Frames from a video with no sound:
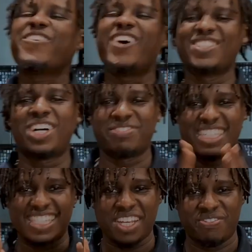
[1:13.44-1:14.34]
you want to have
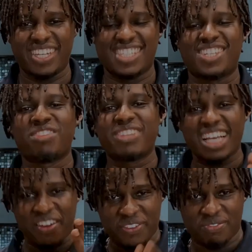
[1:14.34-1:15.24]
the same taste of the
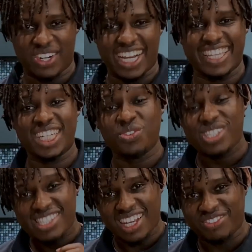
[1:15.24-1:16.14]
cafe mocha that we
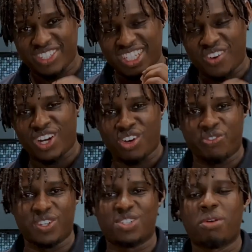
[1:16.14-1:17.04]
serve in our
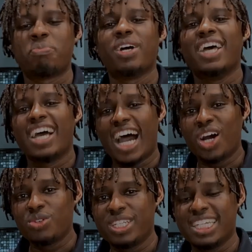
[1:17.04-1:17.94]
coffee shop,
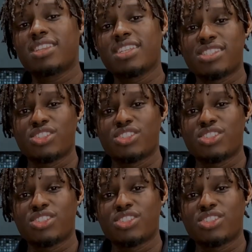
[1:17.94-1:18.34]
I will link this